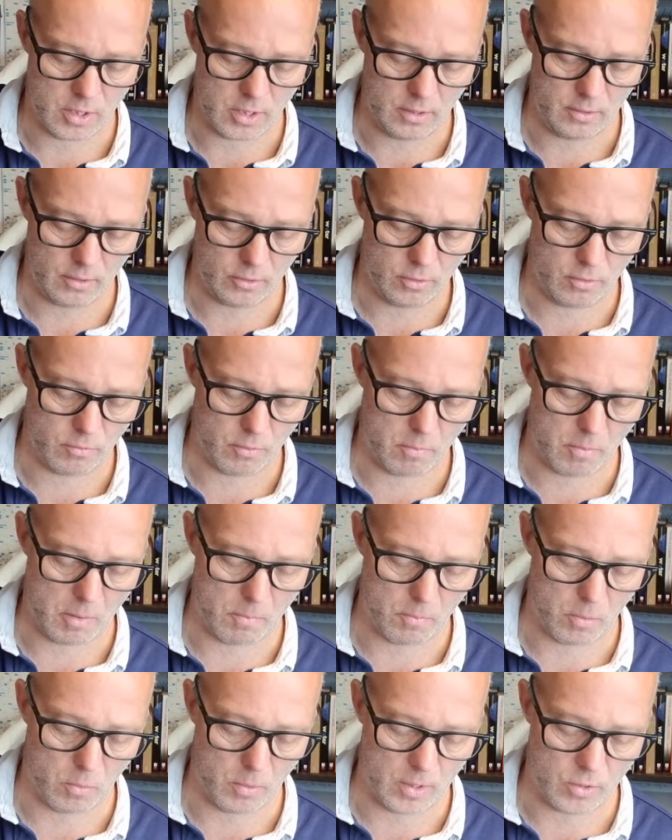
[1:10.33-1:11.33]
I couldn't
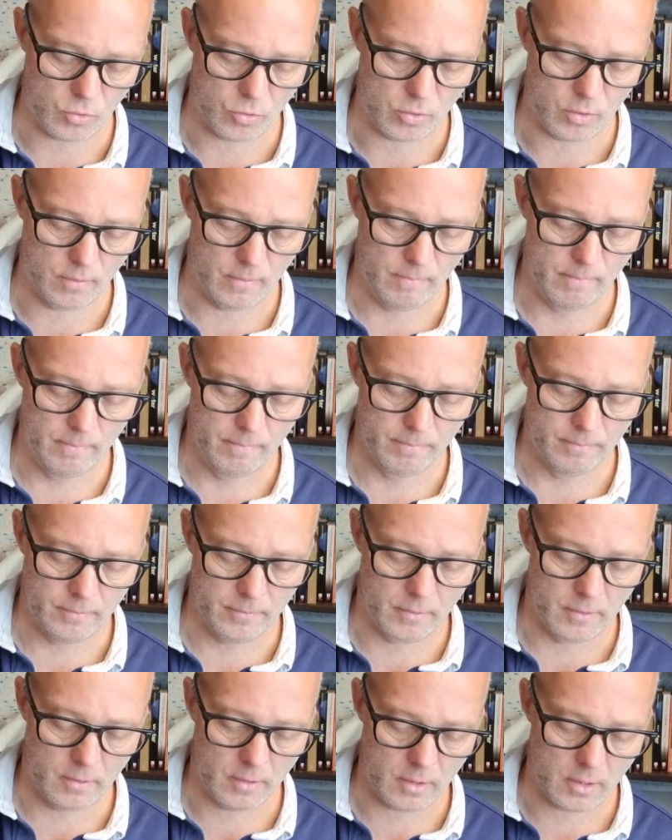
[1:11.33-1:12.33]
remember which.
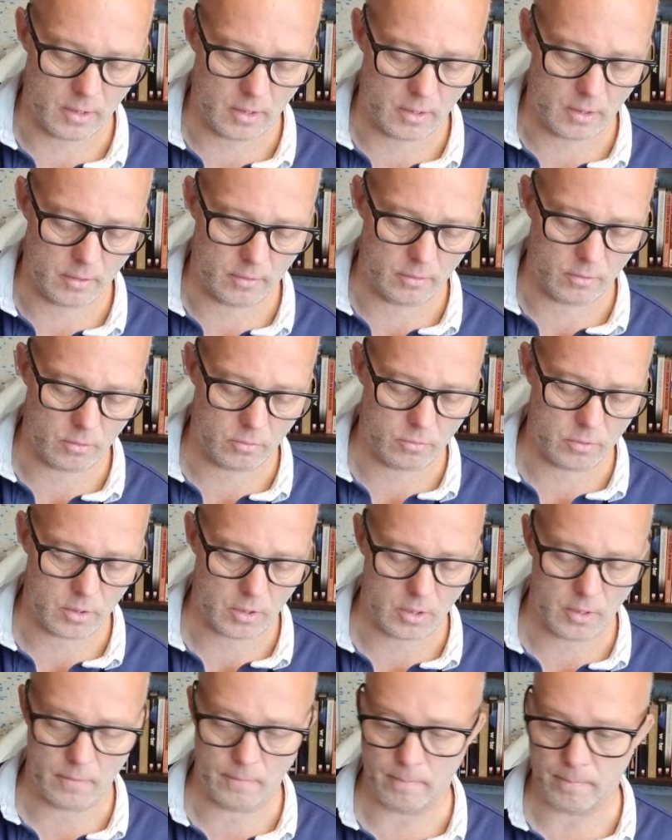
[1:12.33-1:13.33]

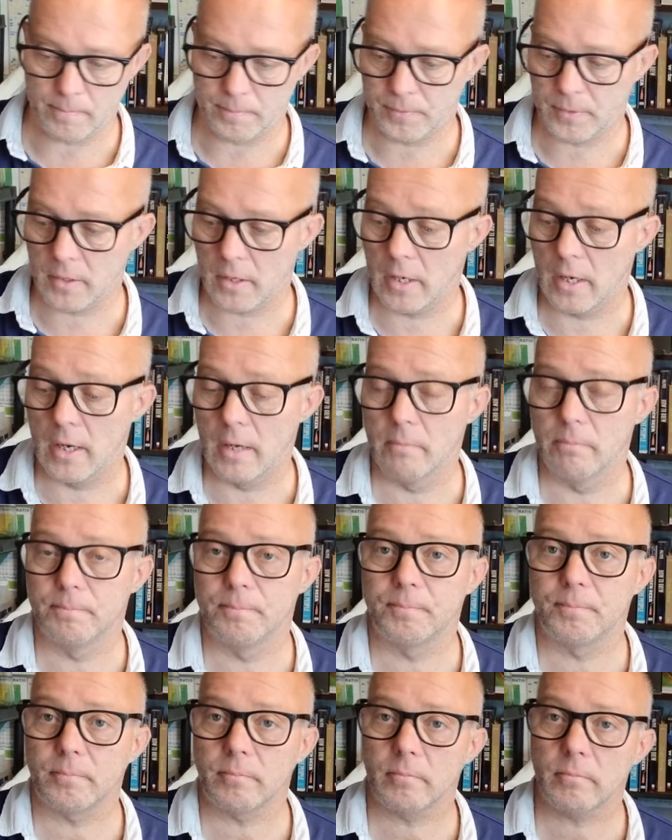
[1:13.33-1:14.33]

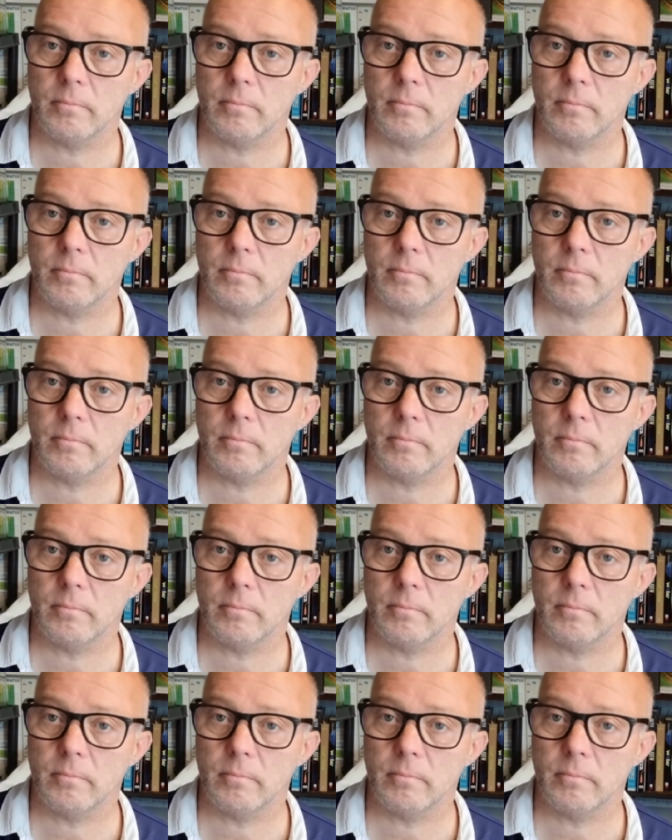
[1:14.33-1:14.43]
Dundee.